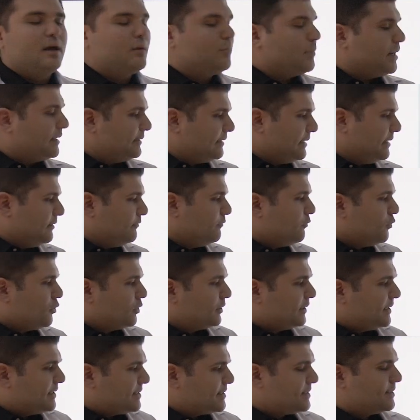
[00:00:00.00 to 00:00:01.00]
But for
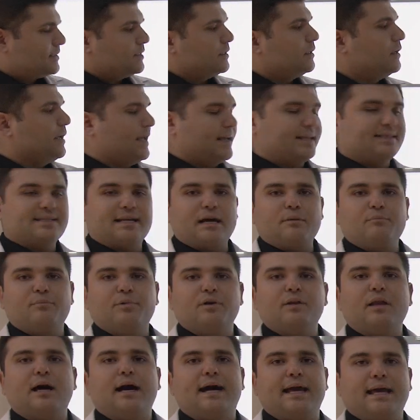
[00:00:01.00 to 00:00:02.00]
this
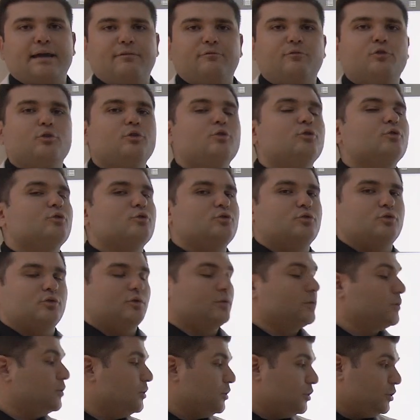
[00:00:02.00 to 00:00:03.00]
example, I have to
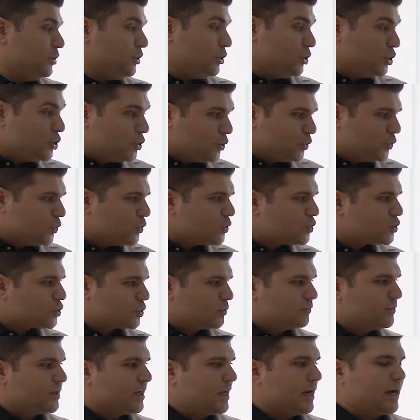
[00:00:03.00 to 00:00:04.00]
use
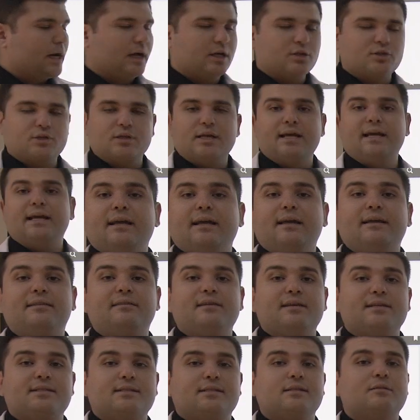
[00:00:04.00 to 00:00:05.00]
because it
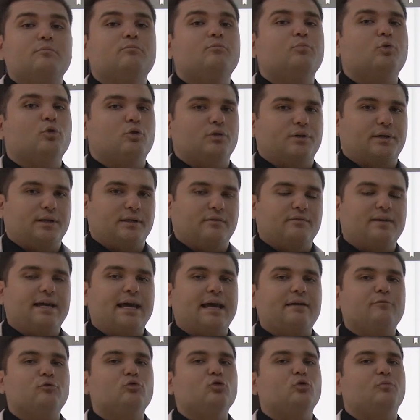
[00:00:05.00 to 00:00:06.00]
is plural. We
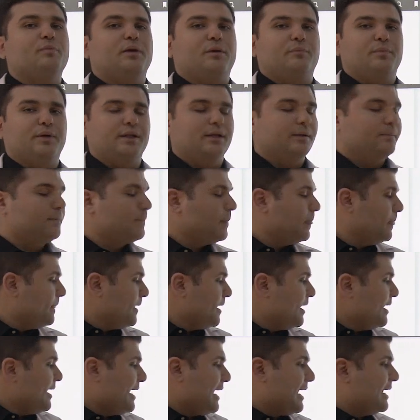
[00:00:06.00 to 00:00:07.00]
have two people.
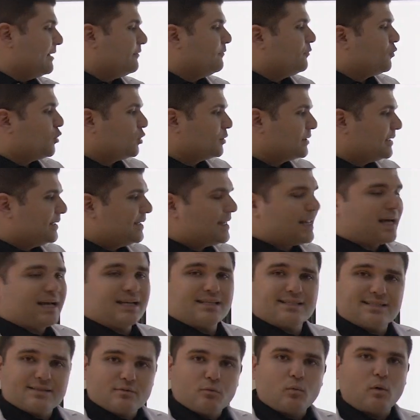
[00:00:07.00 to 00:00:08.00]
And for the
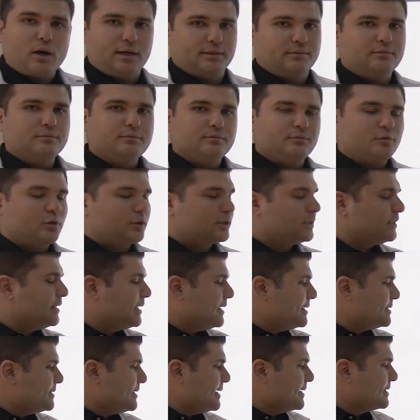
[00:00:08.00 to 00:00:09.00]
last one, for the
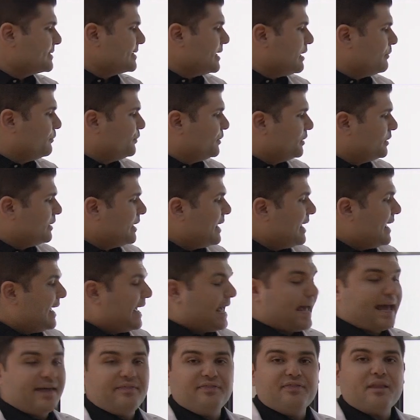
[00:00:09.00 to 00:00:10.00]
last example,
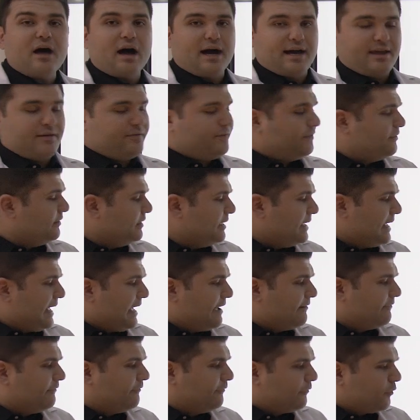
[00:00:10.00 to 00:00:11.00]
a knife,
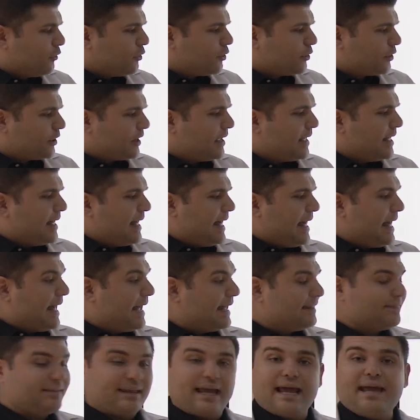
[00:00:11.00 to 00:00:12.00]
a fork,
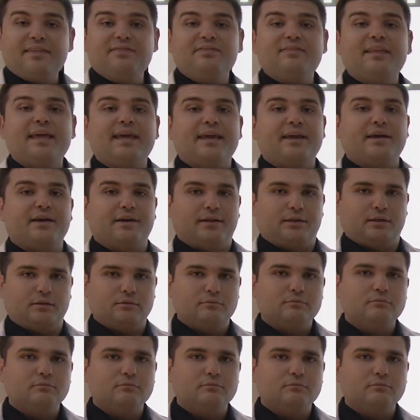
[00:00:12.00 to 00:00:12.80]
and a nail.